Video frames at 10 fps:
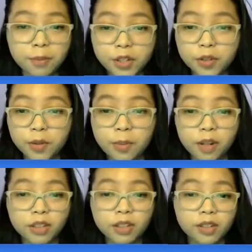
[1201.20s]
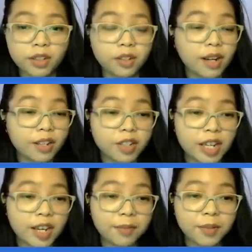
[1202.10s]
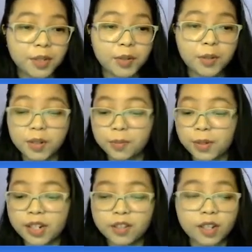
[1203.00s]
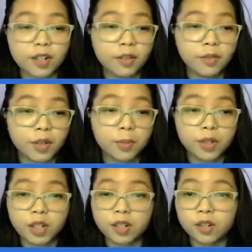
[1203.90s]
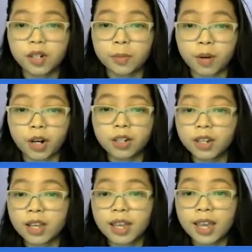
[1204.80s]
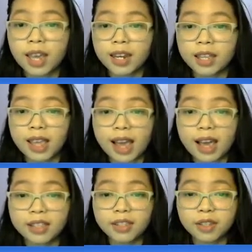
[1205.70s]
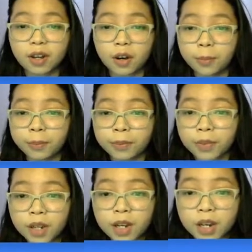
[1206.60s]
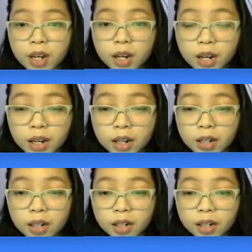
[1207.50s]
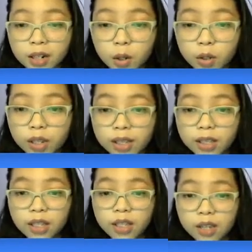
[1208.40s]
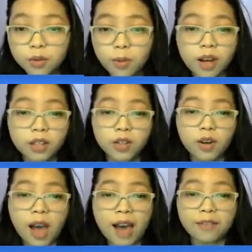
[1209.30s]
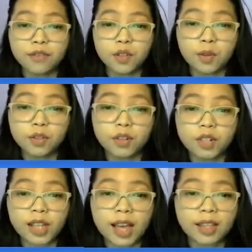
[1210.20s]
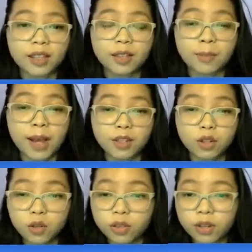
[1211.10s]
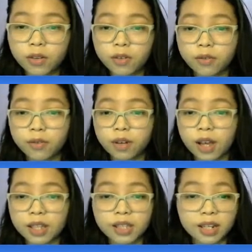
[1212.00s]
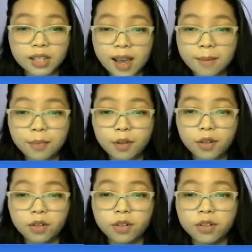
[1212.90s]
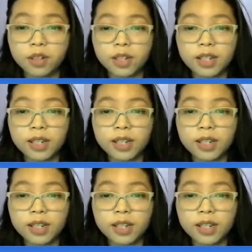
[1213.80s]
the inputs to a model are in the correct shape. So those are pretty general for the machine learning part. And it has some, in this one, you have to understand the batch loading as an example,